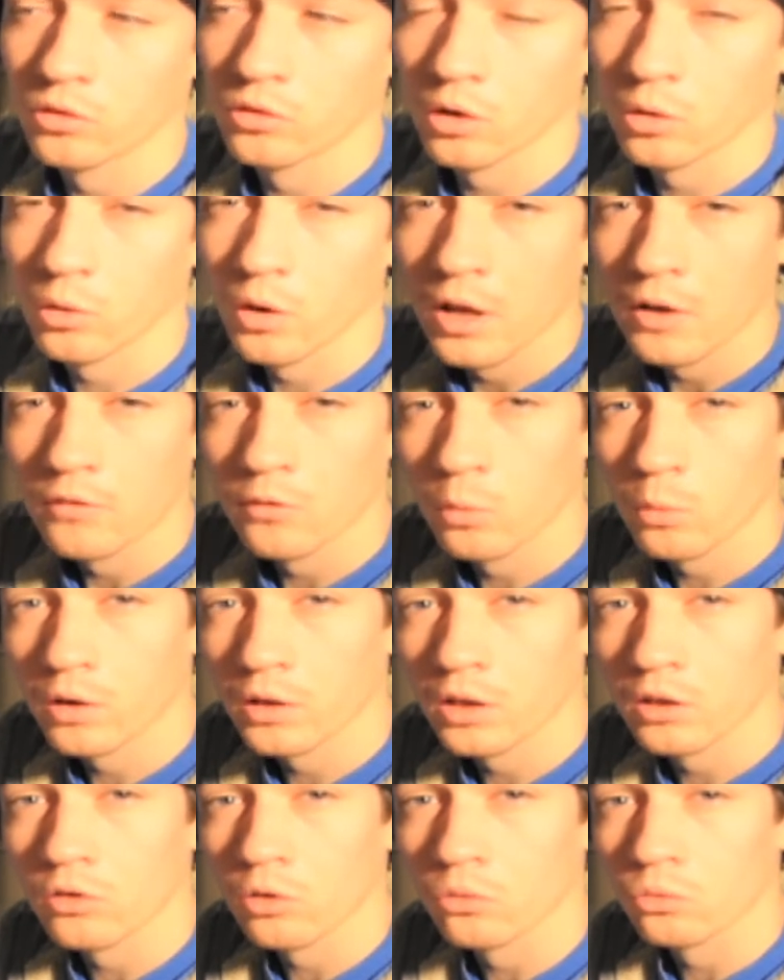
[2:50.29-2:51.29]
So if you want
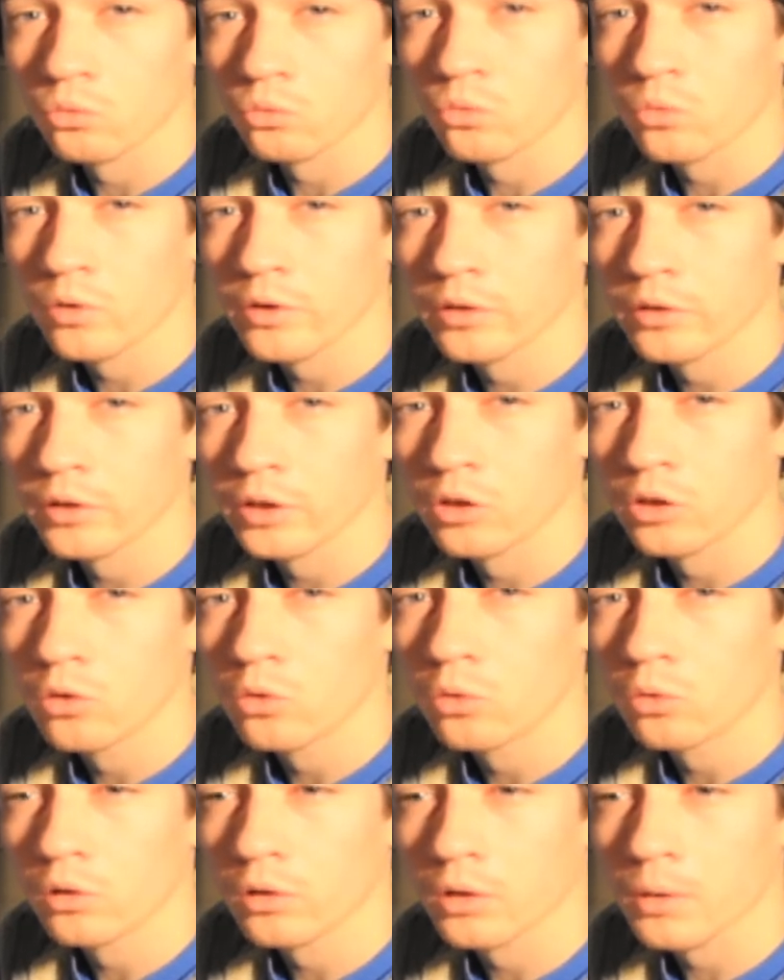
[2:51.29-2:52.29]
to get those really
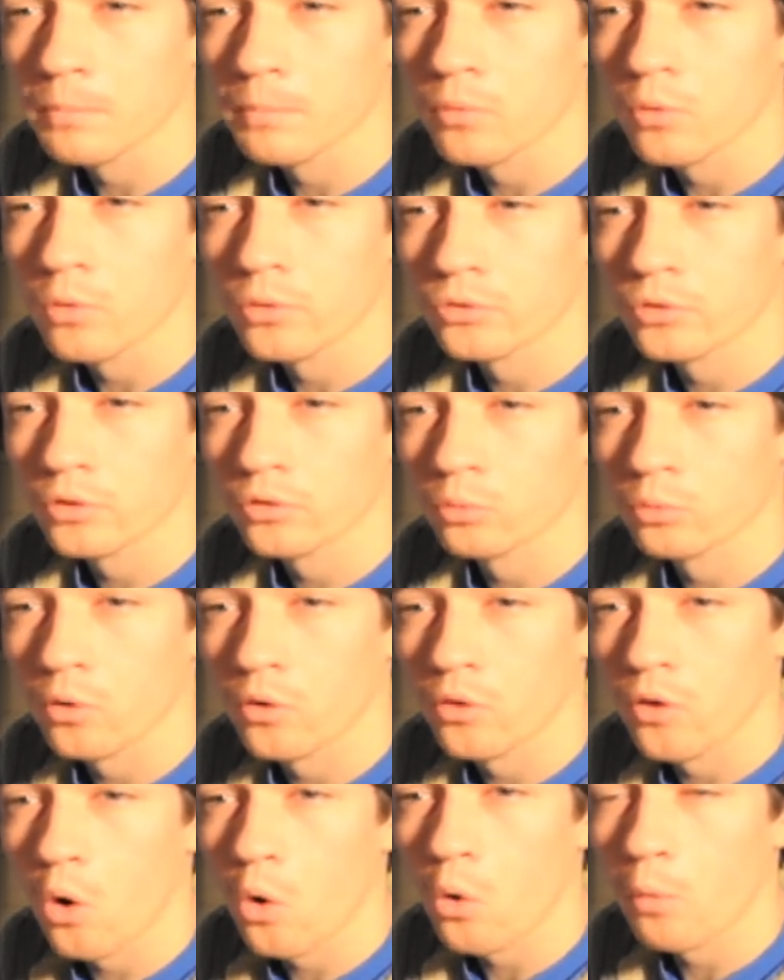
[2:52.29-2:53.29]
cool looking portraits
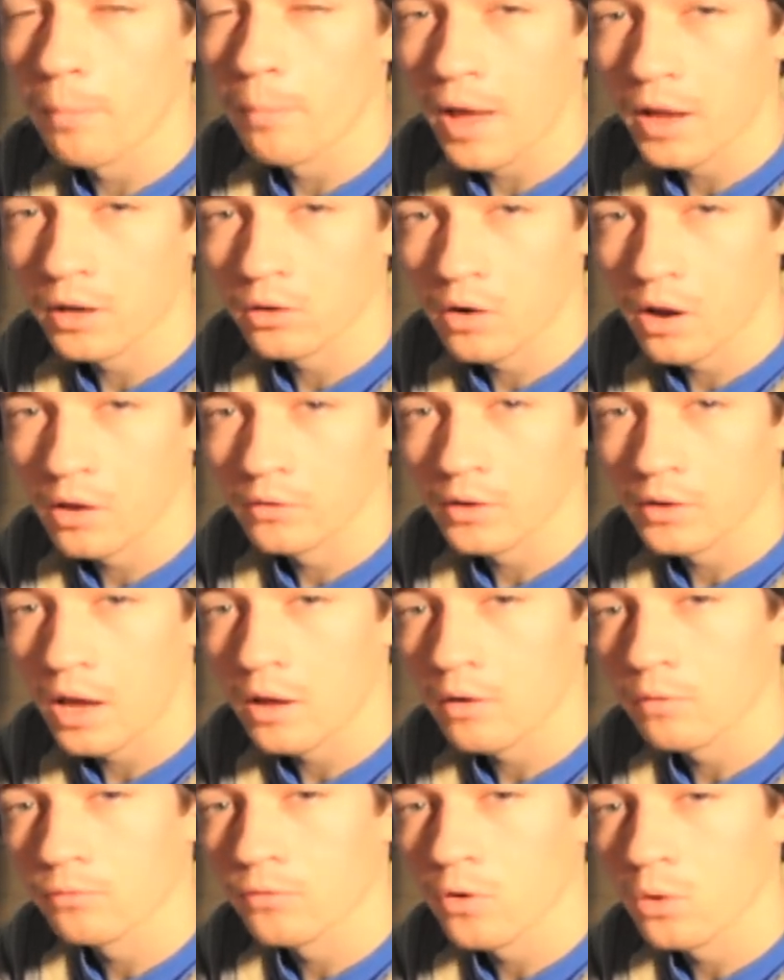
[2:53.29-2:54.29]
where the whole background's
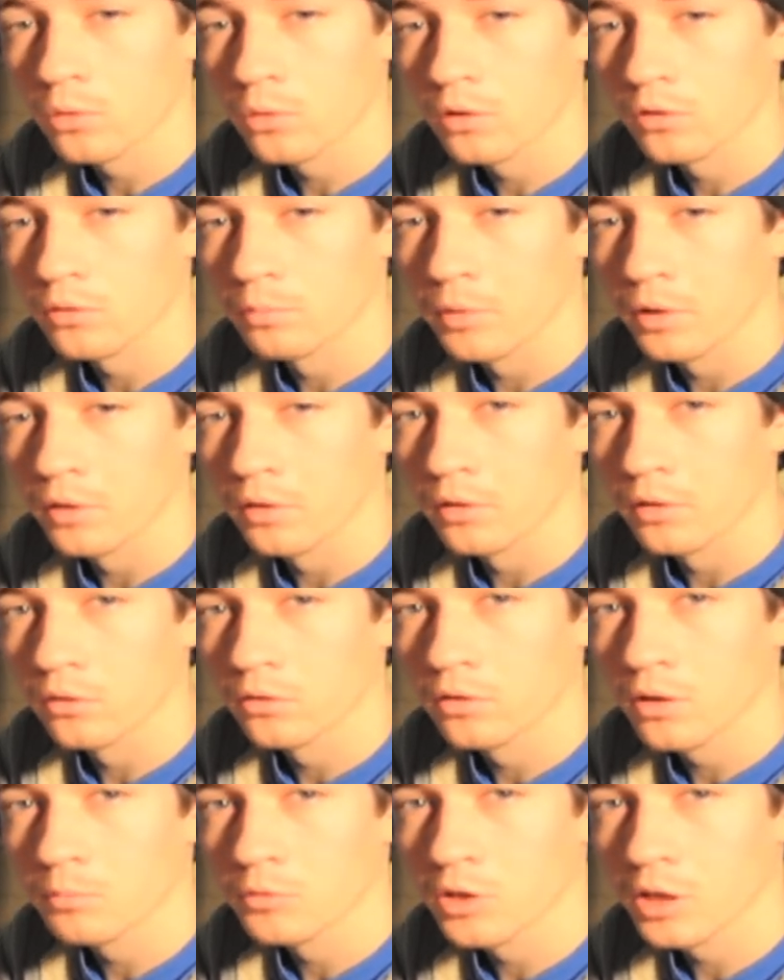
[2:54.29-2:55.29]
out of focus but the
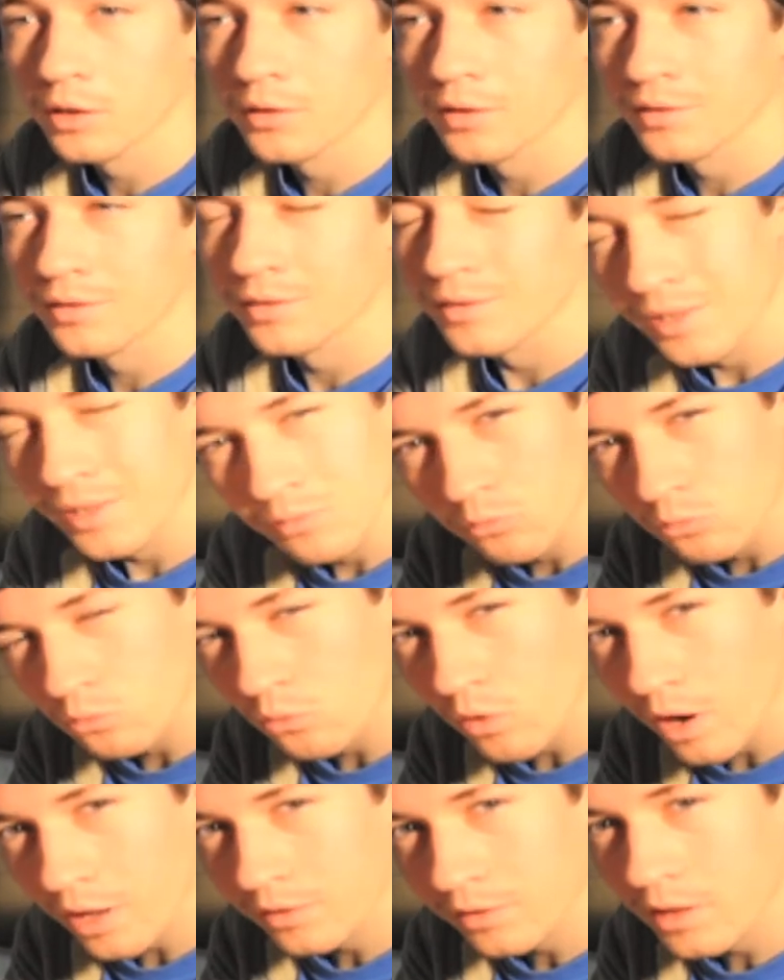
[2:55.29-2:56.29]
subject is
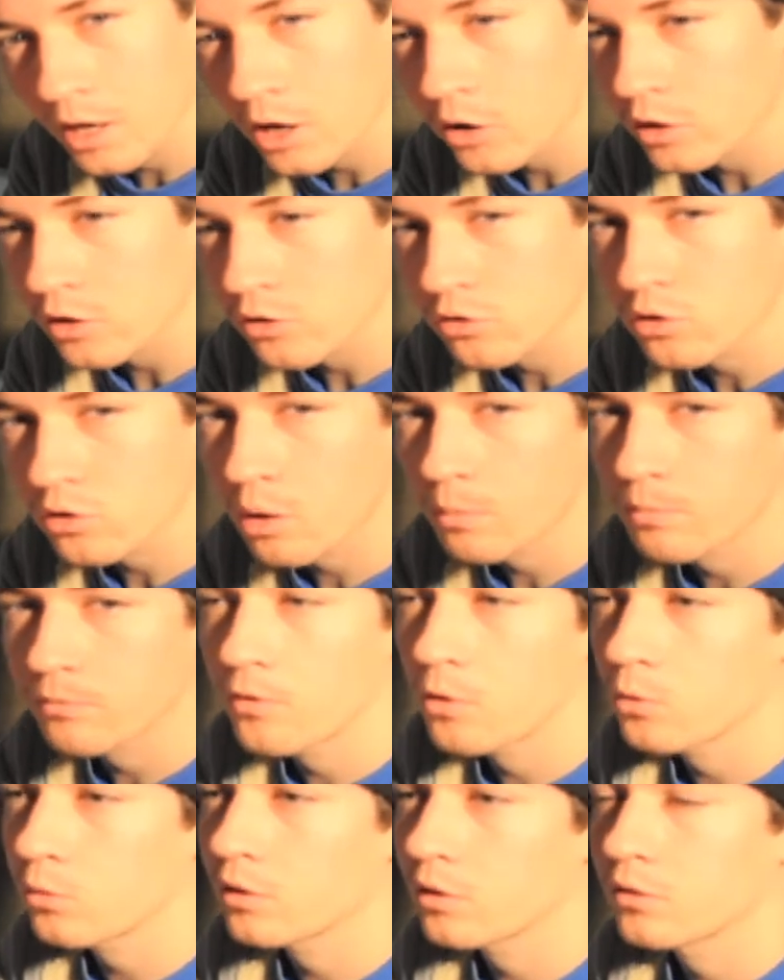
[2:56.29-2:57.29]
right there in sharp
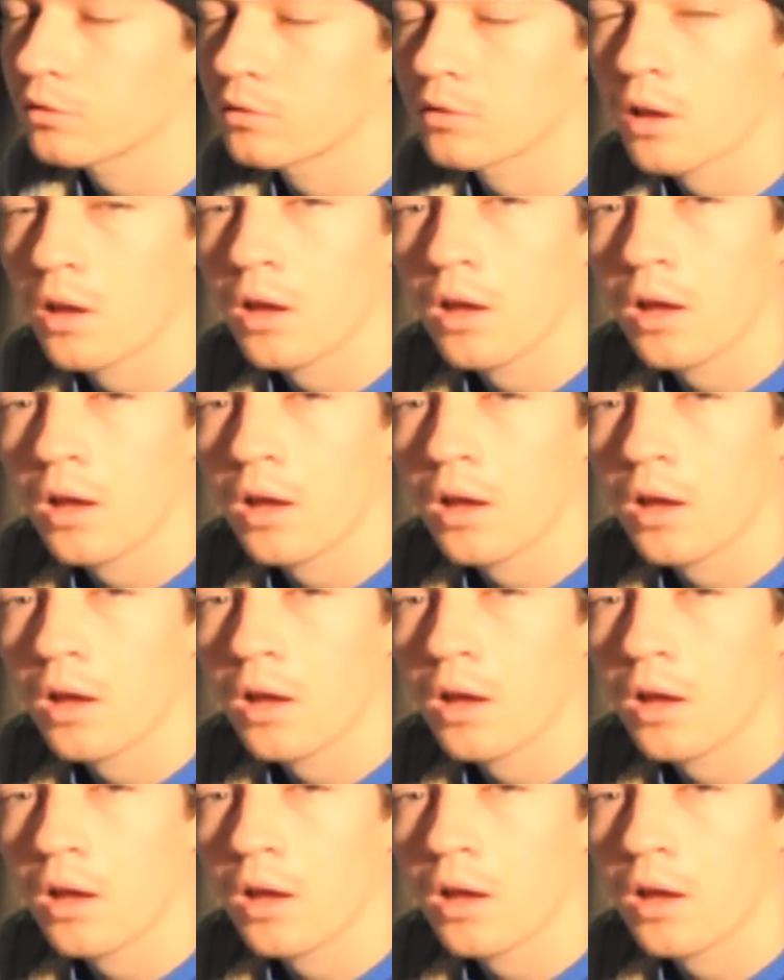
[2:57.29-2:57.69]
focus,